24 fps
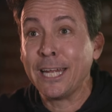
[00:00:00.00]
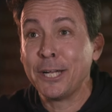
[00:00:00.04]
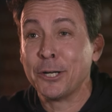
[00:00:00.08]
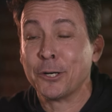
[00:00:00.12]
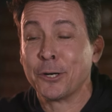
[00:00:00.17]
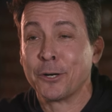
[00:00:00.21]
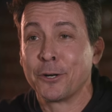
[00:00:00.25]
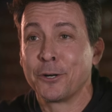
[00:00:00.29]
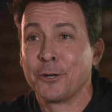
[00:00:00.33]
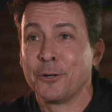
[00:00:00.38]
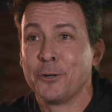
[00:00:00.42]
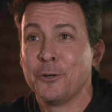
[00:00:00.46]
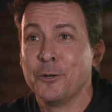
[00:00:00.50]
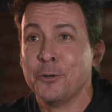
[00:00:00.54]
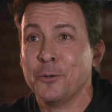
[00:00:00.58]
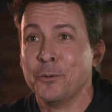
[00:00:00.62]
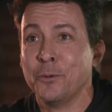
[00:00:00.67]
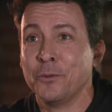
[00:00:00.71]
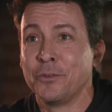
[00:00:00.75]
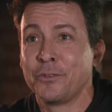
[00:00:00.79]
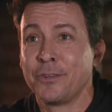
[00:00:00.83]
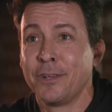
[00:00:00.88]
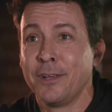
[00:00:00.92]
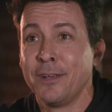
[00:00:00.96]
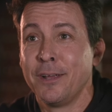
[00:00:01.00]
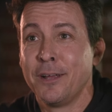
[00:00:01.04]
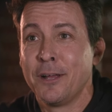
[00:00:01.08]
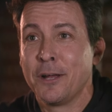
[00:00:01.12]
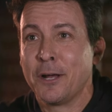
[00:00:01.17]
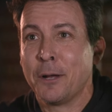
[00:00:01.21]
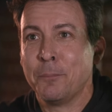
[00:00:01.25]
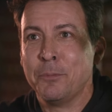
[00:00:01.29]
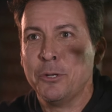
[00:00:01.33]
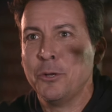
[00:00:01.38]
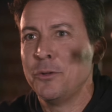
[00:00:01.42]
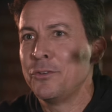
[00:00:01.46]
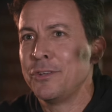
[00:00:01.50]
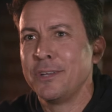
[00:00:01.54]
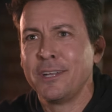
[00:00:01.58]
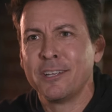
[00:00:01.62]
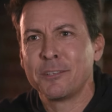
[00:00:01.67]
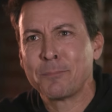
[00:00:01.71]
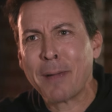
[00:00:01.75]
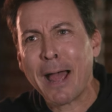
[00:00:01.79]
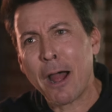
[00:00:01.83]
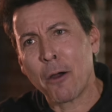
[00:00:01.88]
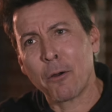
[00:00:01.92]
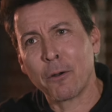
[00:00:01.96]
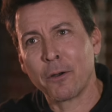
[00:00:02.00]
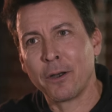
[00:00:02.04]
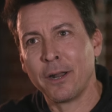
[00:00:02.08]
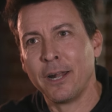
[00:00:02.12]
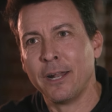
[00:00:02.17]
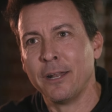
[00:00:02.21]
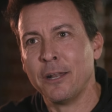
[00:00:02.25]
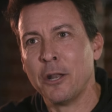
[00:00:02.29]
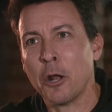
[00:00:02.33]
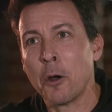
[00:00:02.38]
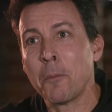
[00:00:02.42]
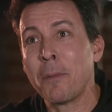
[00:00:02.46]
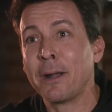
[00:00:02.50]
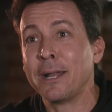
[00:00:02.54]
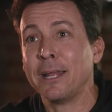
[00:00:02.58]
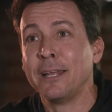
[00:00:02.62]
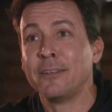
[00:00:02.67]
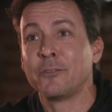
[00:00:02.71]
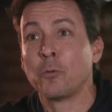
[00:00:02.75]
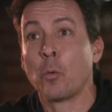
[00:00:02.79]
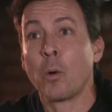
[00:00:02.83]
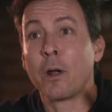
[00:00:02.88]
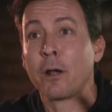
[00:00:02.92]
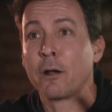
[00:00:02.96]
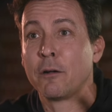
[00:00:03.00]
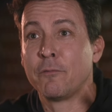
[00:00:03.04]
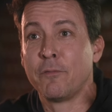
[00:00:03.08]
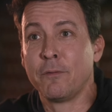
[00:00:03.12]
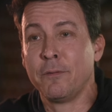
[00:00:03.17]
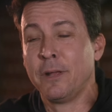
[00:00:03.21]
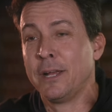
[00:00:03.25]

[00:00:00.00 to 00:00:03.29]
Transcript: leader who's abusing his power and nobody's aware of